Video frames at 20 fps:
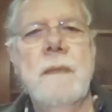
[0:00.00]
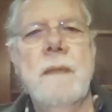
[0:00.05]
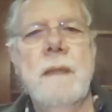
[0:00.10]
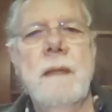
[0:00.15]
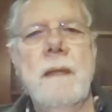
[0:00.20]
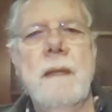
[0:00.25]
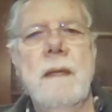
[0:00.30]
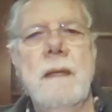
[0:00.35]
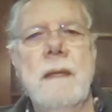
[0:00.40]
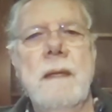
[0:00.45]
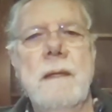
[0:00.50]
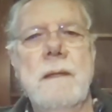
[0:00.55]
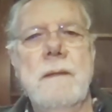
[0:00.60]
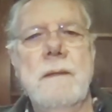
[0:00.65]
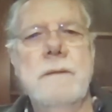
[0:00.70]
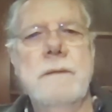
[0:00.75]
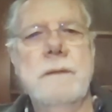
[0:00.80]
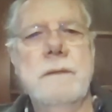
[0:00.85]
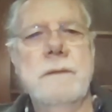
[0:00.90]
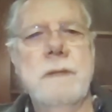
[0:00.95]
And
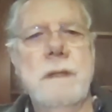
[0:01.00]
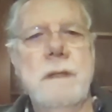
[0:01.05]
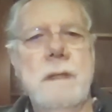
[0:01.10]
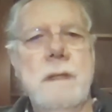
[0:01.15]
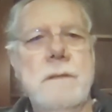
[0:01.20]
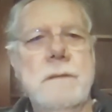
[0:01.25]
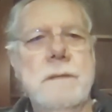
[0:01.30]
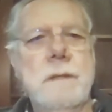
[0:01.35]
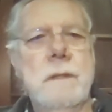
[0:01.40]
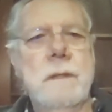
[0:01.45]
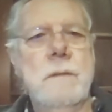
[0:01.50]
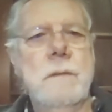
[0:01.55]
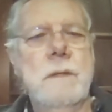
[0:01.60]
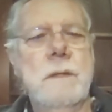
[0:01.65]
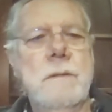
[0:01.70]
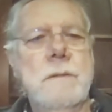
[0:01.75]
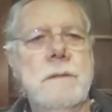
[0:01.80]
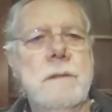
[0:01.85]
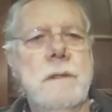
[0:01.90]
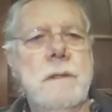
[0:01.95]
she said, I slowly
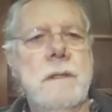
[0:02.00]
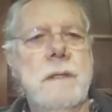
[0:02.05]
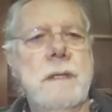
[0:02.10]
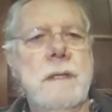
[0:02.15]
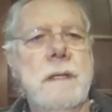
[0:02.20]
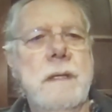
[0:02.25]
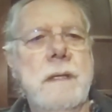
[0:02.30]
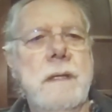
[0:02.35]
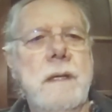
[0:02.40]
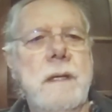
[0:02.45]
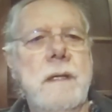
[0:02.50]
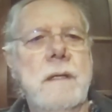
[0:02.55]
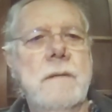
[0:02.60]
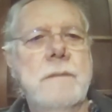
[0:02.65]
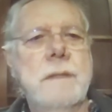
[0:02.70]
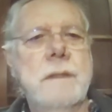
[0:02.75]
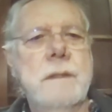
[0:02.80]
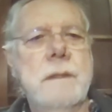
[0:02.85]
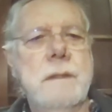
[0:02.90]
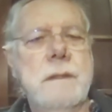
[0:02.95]
started getting out of
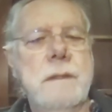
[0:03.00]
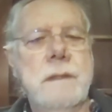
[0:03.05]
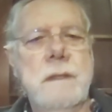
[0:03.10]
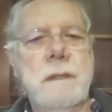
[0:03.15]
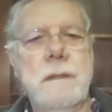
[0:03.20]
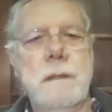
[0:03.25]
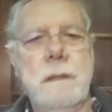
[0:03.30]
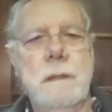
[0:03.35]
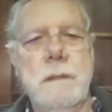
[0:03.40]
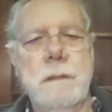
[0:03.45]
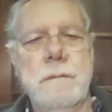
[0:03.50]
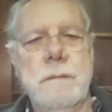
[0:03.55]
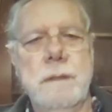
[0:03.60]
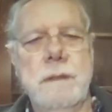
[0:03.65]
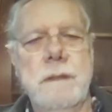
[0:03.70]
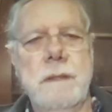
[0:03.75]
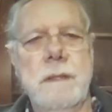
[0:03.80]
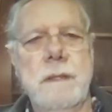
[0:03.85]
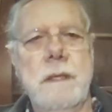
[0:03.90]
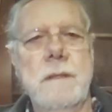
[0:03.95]
it, and
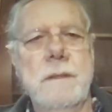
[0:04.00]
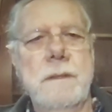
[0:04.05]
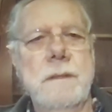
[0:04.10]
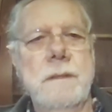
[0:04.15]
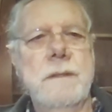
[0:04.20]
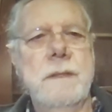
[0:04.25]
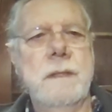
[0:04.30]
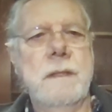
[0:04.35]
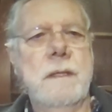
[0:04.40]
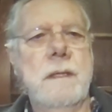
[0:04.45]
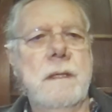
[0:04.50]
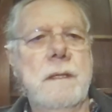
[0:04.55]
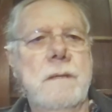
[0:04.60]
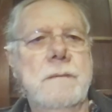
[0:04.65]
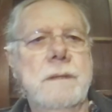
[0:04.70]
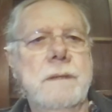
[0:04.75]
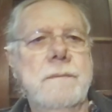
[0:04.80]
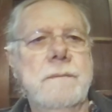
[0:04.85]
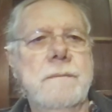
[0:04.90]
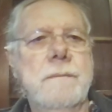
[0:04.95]
then I did get out of
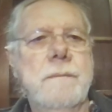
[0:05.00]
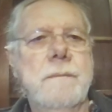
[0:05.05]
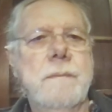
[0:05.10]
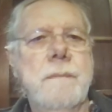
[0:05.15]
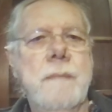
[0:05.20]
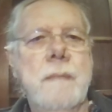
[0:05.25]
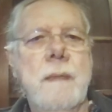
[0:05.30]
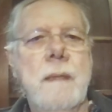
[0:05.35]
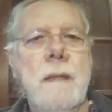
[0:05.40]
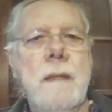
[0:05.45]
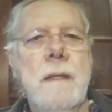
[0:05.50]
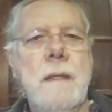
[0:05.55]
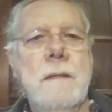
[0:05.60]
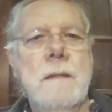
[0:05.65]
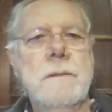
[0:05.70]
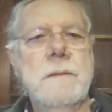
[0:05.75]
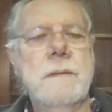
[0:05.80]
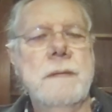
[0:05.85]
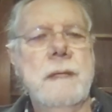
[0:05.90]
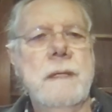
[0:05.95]
it.
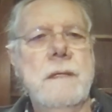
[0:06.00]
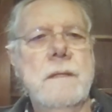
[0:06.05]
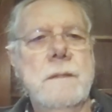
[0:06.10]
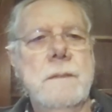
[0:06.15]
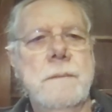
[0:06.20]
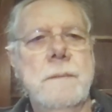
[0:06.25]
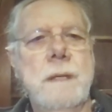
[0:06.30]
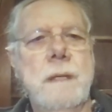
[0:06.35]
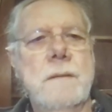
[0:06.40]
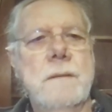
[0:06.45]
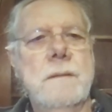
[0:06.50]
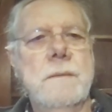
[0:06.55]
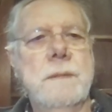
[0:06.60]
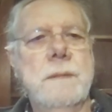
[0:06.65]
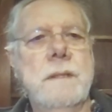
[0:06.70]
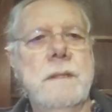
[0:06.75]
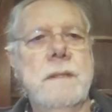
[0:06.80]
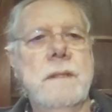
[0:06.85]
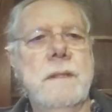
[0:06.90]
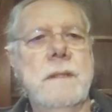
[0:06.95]
So that is a
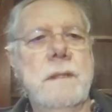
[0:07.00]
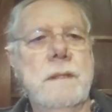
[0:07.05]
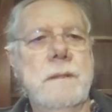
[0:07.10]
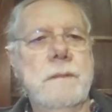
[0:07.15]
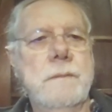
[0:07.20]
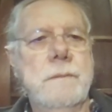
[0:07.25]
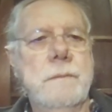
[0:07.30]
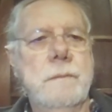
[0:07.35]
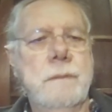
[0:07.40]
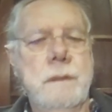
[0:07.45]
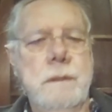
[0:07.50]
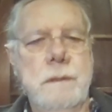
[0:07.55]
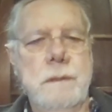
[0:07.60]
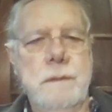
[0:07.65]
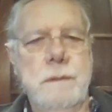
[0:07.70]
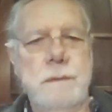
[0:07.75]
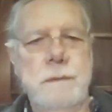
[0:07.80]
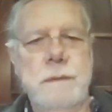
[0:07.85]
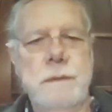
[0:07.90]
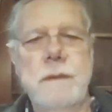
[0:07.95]
possibility,
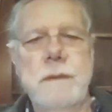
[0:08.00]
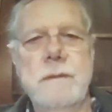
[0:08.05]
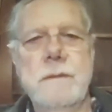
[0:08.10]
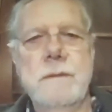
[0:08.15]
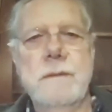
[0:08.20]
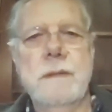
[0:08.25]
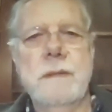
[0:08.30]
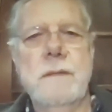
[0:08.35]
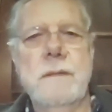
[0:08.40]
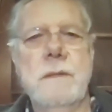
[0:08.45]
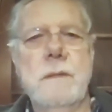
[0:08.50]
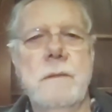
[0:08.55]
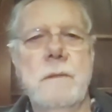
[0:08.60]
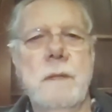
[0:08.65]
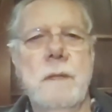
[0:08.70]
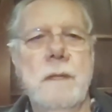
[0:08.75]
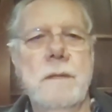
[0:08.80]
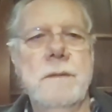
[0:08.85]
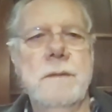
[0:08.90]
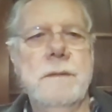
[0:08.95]
is that the
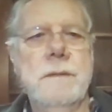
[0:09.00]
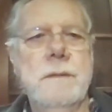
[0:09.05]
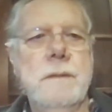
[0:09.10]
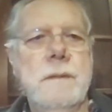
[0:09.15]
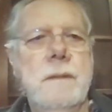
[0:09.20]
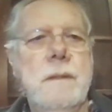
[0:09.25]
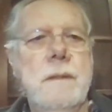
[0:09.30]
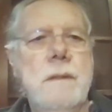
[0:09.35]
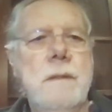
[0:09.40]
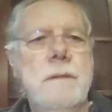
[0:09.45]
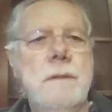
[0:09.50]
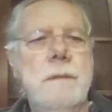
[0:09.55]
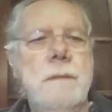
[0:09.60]
crash that